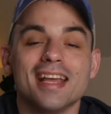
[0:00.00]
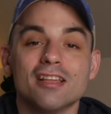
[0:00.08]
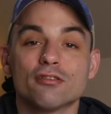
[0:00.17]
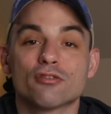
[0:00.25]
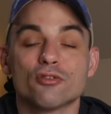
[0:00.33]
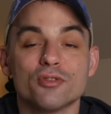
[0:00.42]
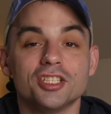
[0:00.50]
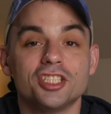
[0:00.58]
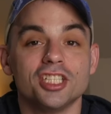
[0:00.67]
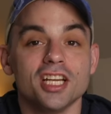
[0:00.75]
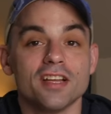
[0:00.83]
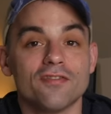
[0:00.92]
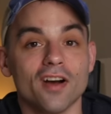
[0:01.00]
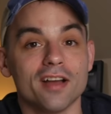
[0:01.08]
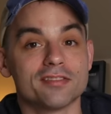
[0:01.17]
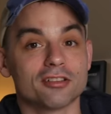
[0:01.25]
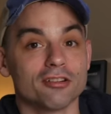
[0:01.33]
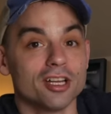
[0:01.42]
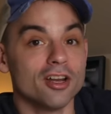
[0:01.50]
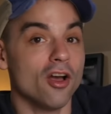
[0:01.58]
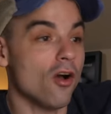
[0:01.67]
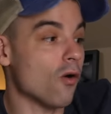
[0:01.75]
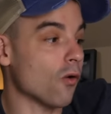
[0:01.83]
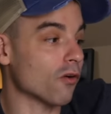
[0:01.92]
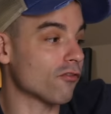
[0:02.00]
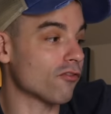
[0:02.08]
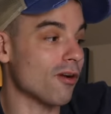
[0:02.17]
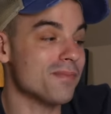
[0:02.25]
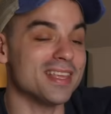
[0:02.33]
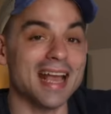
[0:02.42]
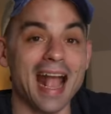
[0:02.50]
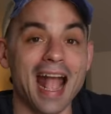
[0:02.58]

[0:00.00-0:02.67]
either through the G85 screen or from the